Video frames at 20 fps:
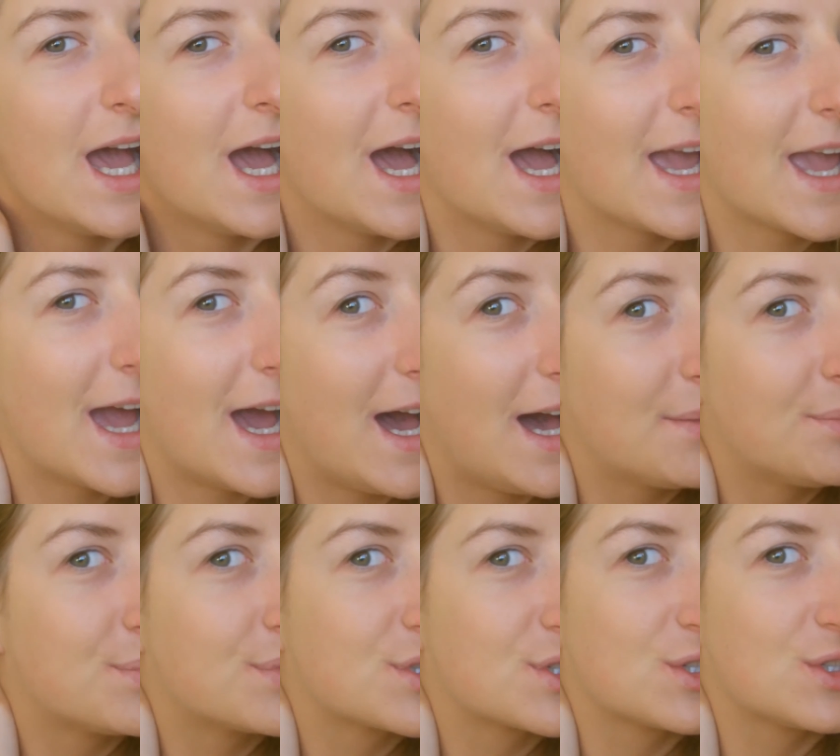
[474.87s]
I
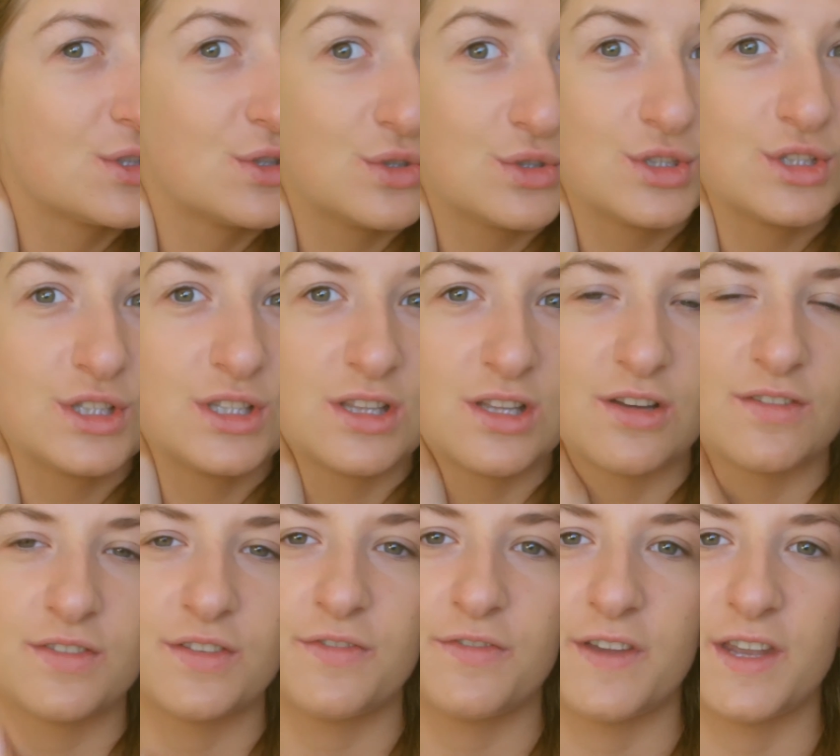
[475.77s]
absolutely love
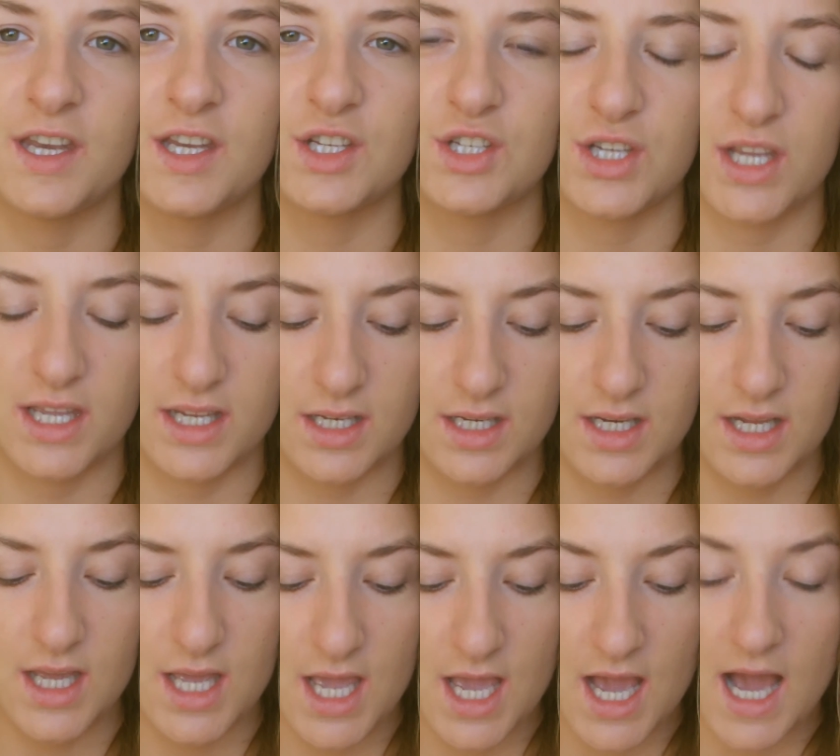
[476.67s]
the finish, and
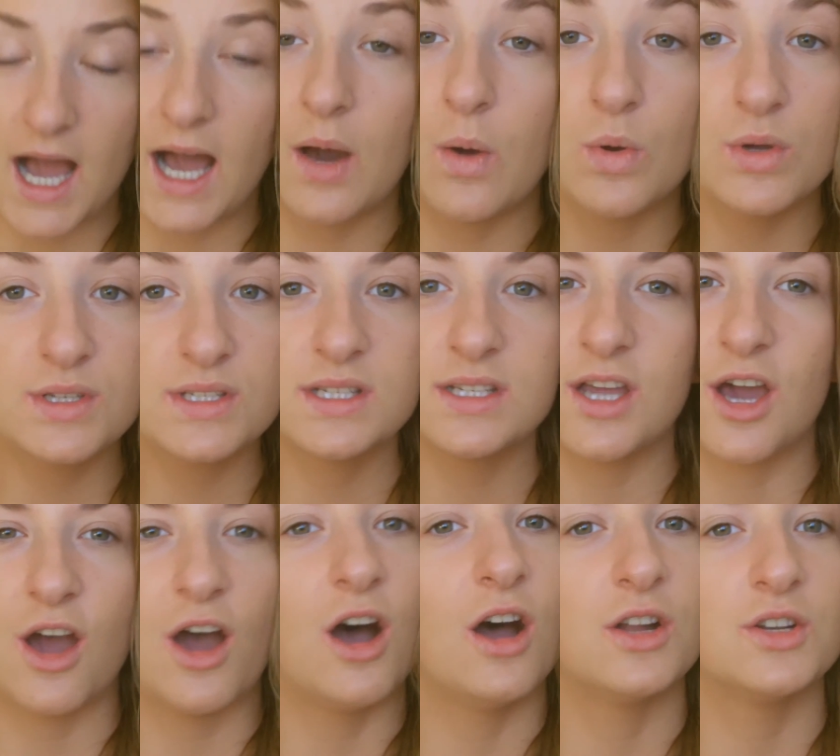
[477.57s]
I wasn't
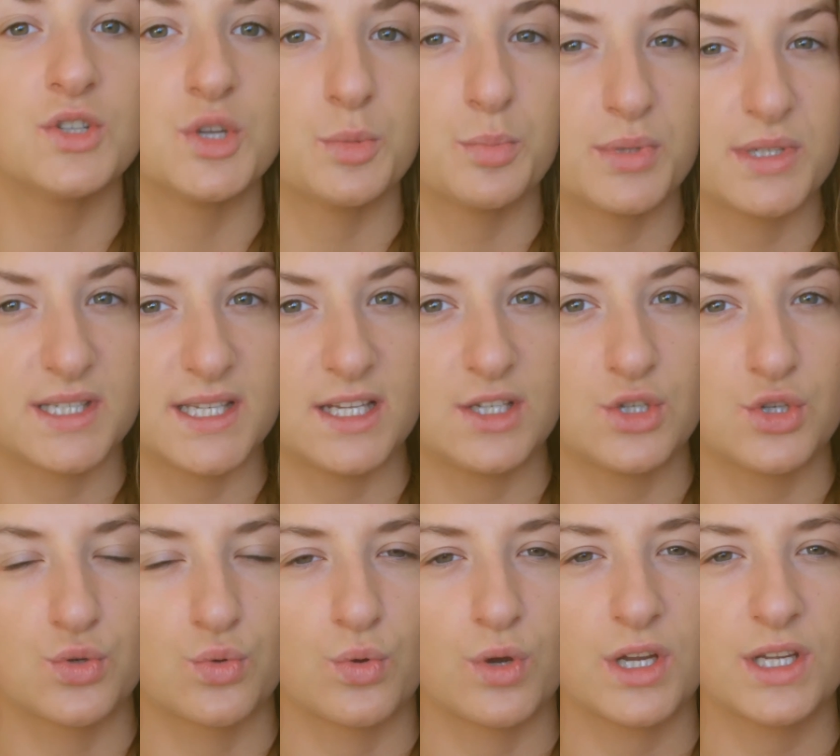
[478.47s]
100%
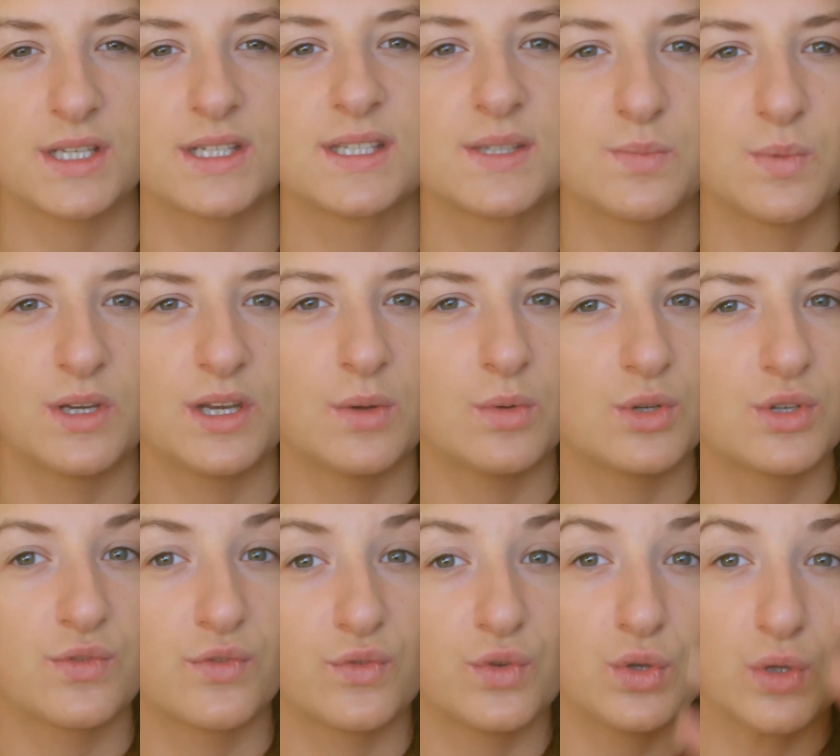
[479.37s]
sure, because when I
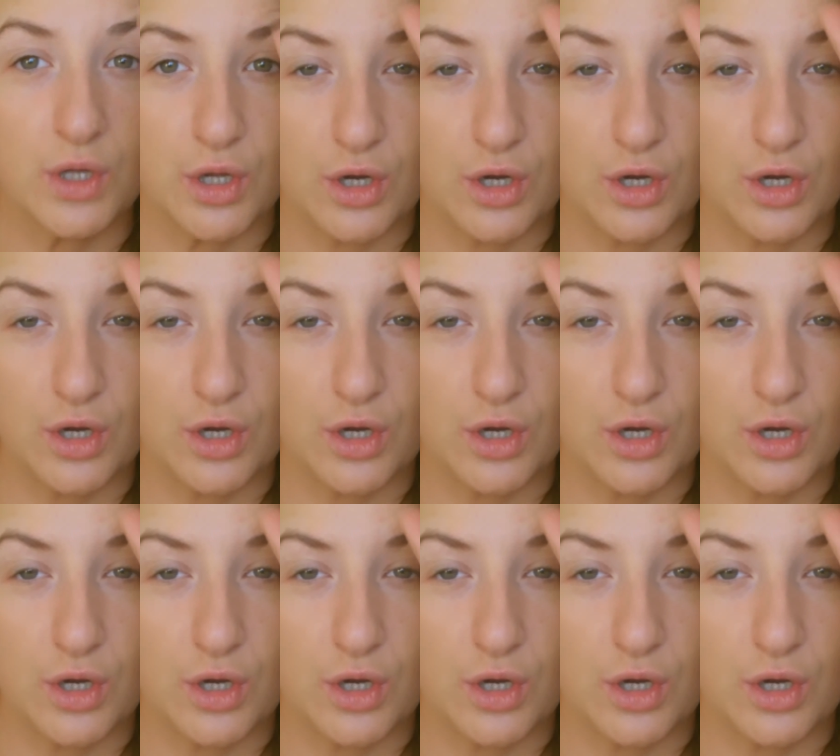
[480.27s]
watch a few